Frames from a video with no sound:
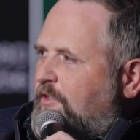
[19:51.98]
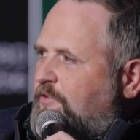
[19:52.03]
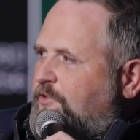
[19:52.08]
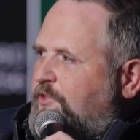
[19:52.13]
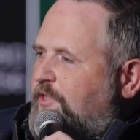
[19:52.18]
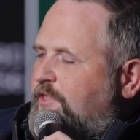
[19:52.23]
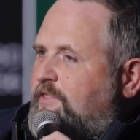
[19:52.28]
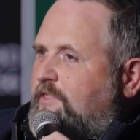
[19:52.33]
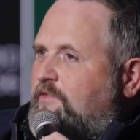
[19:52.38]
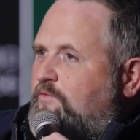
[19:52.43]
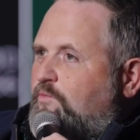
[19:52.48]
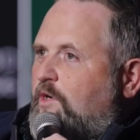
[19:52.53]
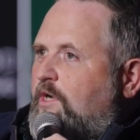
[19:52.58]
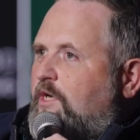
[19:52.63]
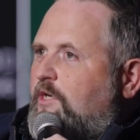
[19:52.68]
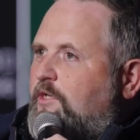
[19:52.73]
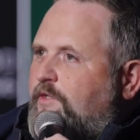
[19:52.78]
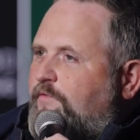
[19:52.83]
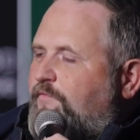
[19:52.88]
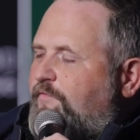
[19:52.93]
just as
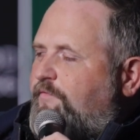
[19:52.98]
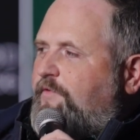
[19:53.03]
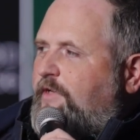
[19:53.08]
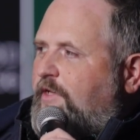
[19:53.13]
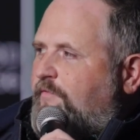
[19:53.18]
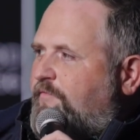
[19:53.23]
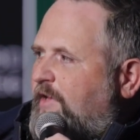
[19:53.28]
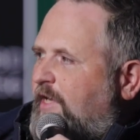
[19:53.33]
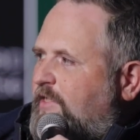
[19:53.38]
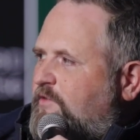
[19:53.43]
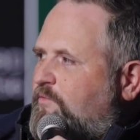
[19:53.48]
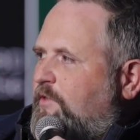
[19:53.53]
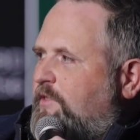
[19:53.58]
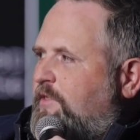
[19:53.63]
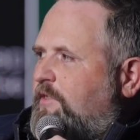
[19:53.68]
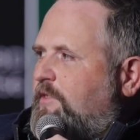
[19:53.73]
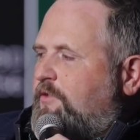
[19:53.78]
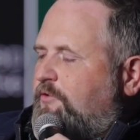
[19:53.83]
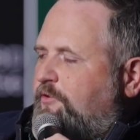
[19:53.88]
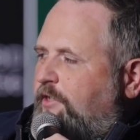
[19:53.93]
well if that's what
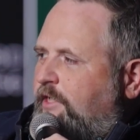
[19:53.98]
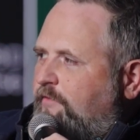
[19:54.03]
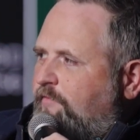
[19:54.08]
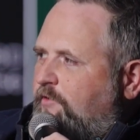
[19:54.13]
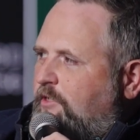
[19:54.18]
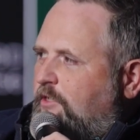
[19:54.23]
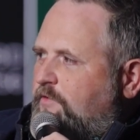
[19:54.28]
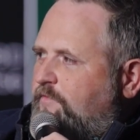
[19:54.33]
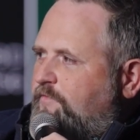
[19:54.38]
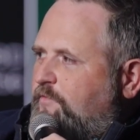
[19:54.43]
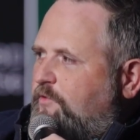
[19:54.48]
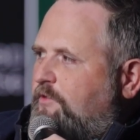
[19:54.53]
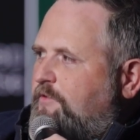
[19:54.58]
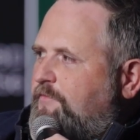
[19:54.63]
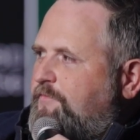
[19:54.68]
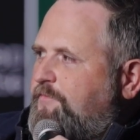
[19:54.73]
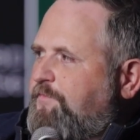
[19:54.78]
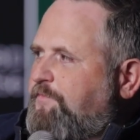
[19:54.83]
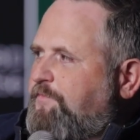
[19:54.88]
the creative calls for.